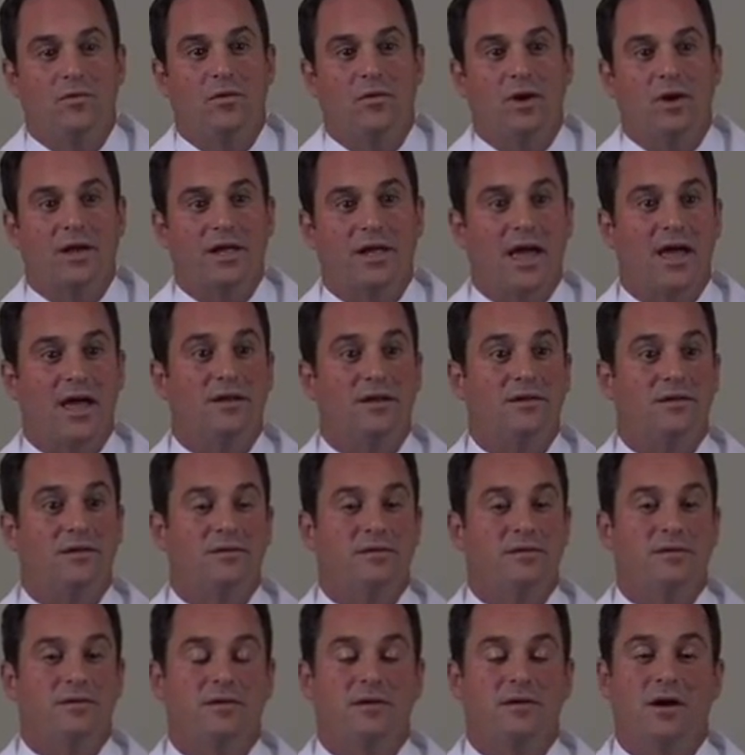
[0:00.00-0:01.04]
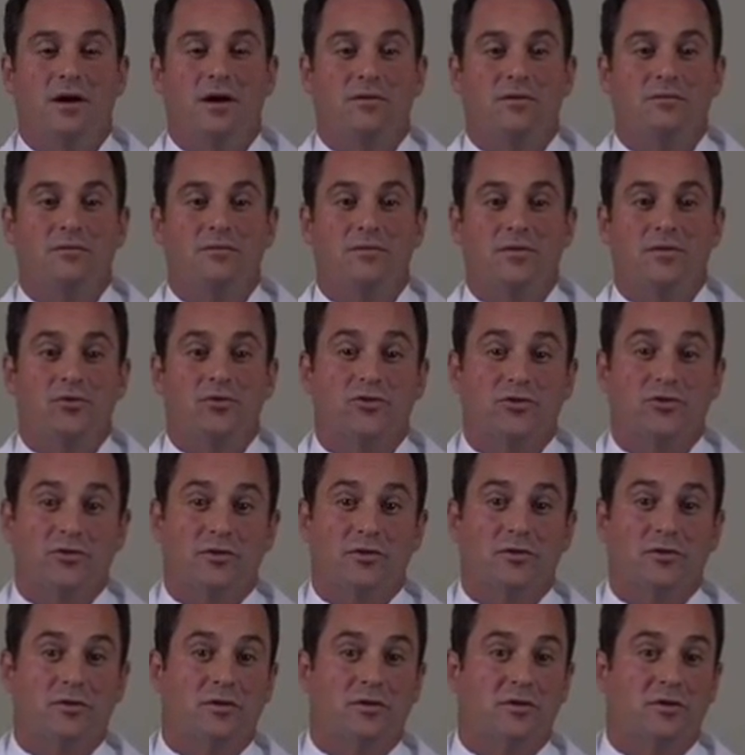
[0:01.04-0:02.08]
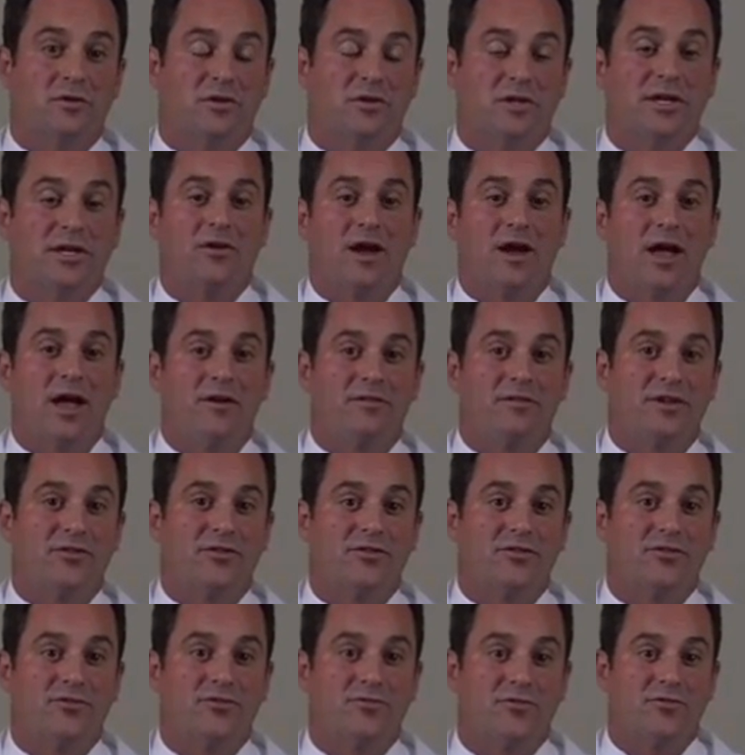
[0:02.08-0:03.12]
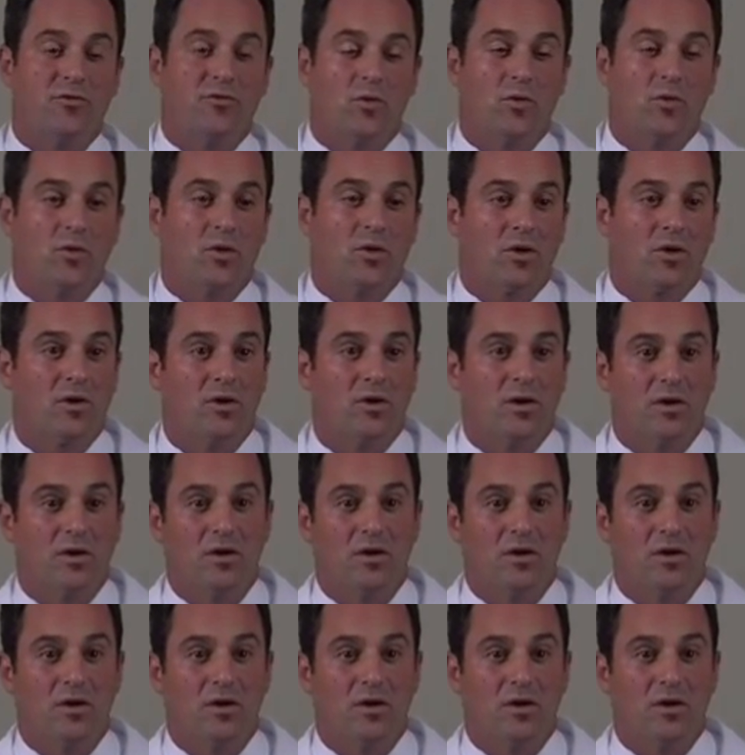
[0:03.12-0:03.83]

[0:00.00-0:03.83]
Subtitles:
Again, there's clear evidence for